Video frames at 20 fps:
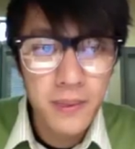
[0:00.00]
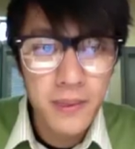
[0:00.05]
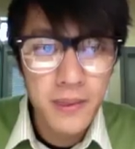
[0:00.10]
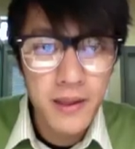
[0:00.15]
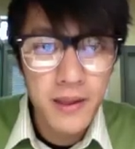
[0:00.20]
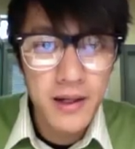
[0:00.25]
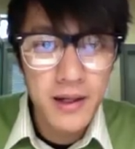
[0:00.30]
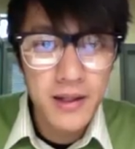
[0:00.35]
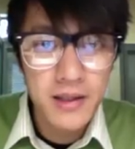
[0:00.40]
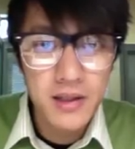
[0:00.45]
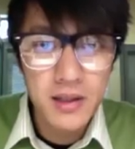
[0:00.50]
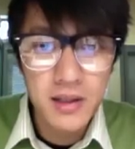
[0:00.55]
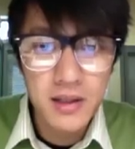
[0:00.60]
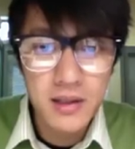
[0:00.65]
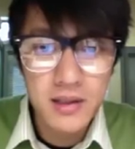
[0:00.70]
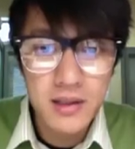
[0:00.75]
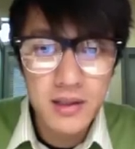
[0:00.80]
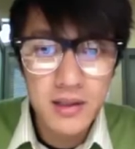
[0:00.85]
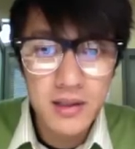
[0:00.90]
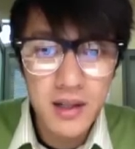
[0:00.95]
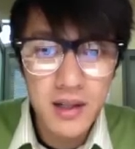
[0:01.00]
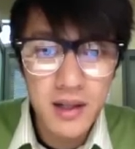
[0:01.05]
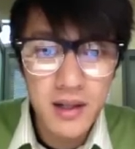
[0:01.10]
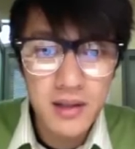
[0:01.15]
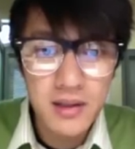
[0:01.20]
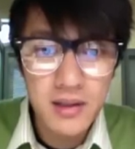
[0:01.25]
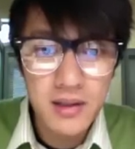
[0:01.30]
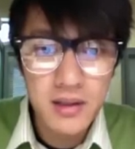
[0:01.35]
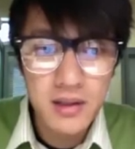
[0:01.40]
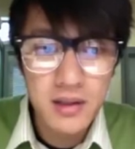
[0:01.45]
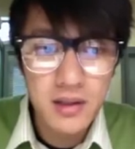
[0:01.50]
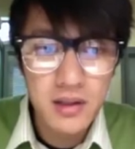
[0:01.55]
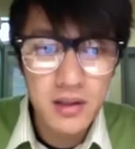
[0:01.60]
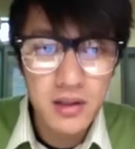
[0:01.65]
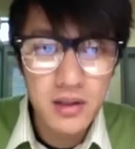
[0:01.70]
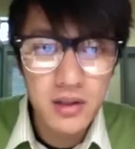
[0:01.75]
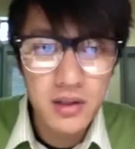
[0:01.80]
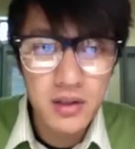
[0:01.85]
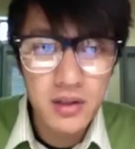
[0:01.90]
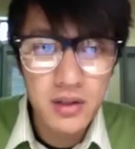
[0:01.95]
And it's going to detect
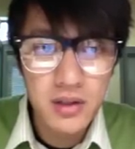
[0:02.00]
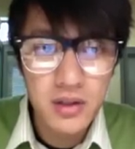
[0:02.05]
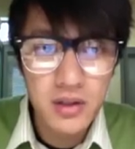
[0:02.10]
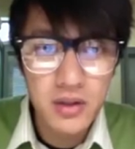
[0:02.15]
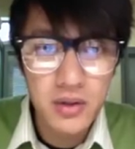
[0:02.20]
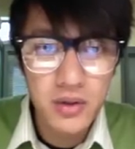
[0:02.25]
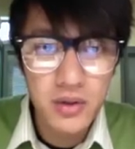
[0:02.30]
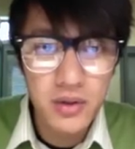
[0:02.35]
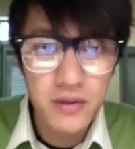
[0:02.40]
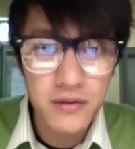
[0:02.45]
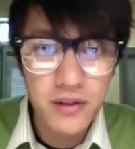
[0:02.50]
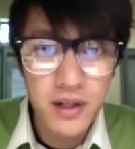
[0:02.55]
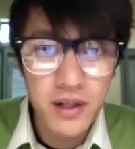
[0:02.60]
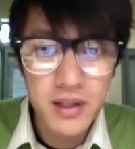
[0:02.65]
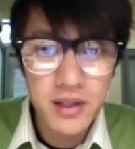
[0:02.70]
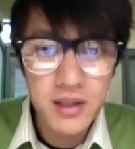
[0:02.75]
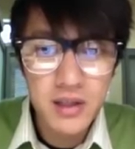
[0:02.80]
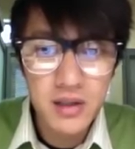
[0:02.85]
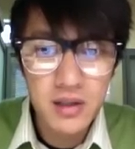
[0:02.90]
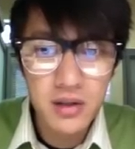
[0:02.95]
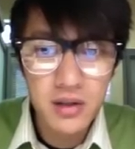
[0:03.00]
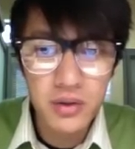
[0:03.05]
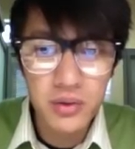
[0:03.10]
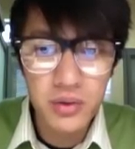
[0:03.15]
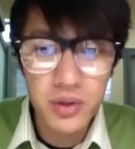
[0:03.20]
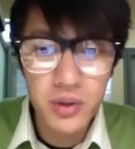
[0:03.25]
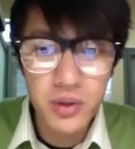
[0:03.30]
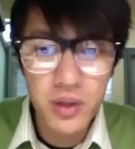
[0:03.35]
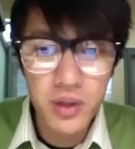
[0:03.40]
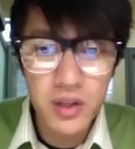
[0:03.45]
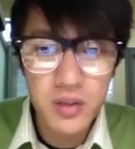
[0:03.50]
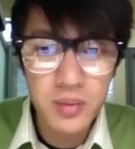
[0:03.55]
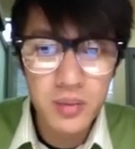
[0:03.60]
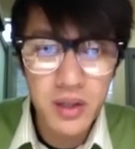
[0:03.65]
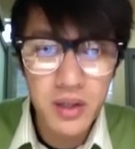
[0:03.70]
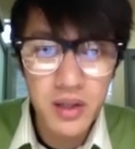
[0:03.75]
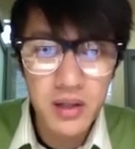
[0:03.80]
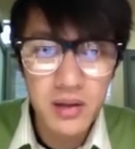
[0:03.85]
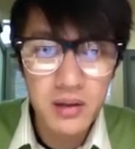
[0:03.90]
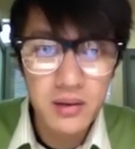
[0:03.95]
your device through
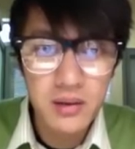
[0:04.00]
USB.